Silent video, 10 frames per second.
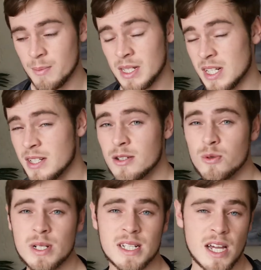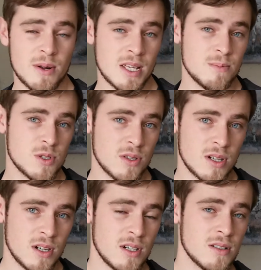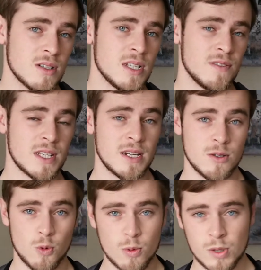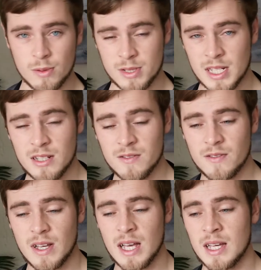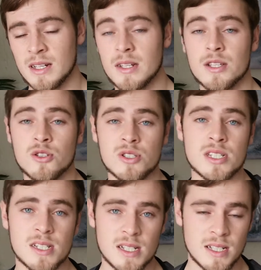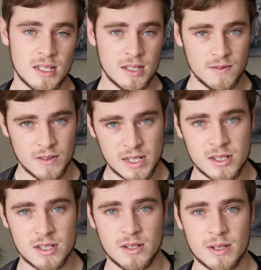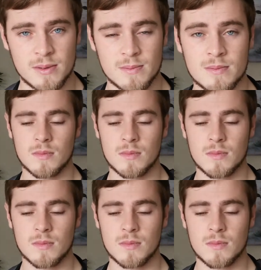Be gentle when carrying him to the car if he cannot walk by himself, and use a sling if necessary.